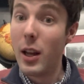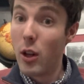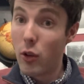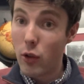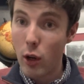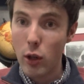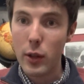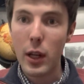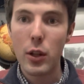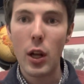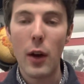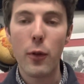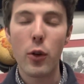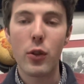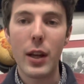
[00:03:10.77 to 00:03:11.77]
Certainly a
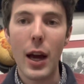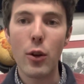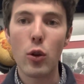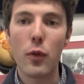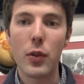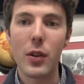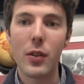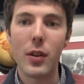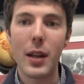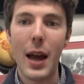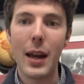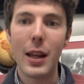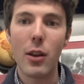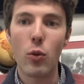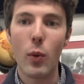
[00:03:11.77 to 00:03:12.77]
tougher schedule for
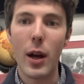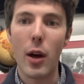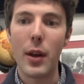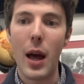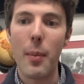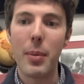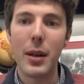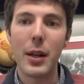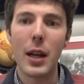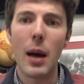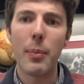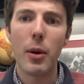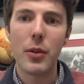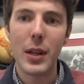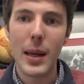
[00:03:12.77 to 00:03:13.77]
Cincinnati as well, not beating up
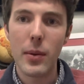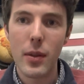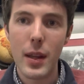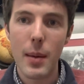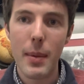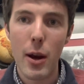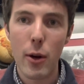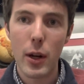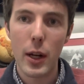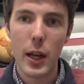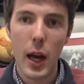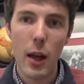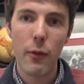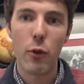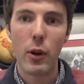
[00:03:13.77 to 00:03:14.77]
on teams in the American
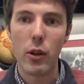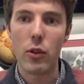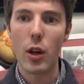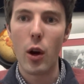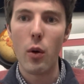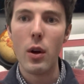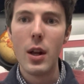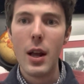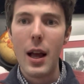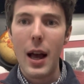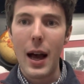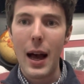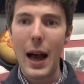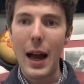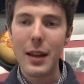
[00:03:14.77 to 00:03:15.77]
Conference. So
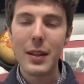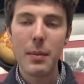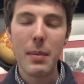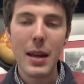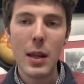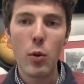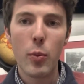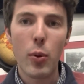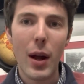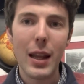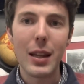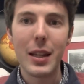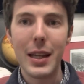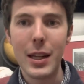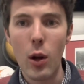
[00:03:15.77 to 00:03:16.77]
I think many would
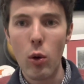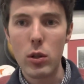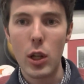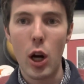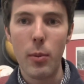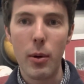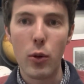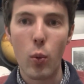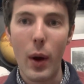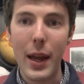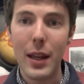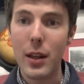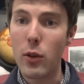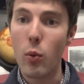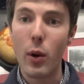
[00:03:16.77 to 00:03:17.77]
probably lean Oklahoma's way
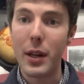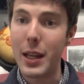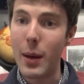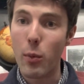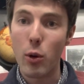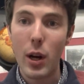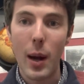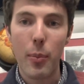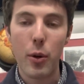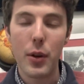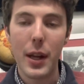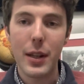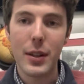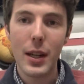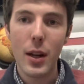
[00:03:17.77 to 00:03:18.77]
in this one. Again, we're not
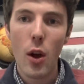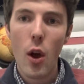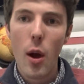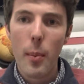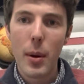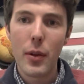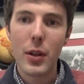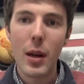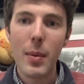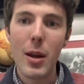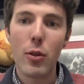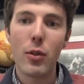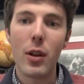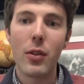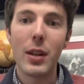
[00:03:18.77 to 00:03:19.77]
predicting, but it's going to be
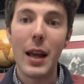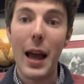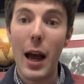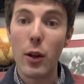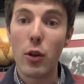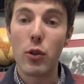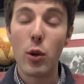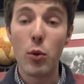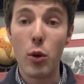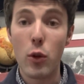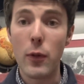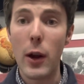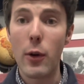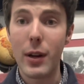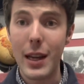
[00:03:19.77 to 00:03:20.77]
interesting to see how the Sooners
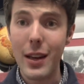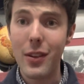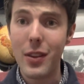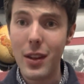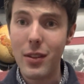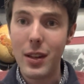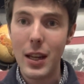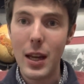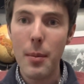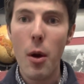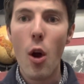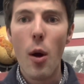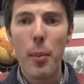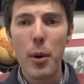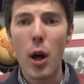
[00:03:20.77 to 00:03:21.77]
fare against this team,
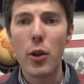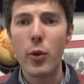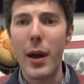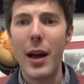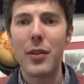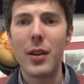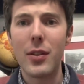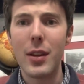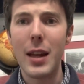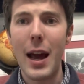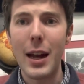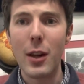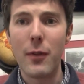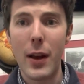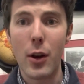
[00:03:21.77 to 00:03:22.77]
but also how
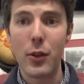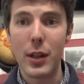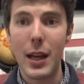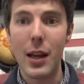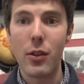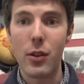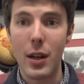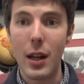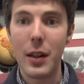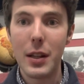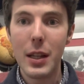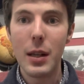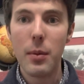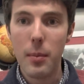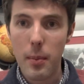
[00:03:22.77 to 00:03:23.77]
Cincinnati fares against an
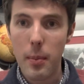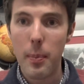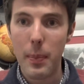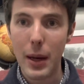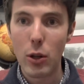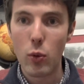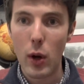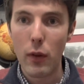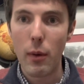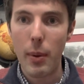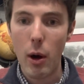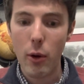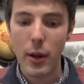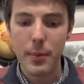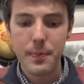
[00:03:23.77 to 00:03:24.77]
elite Big 12
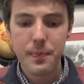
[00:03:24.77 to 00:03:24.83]
opponent.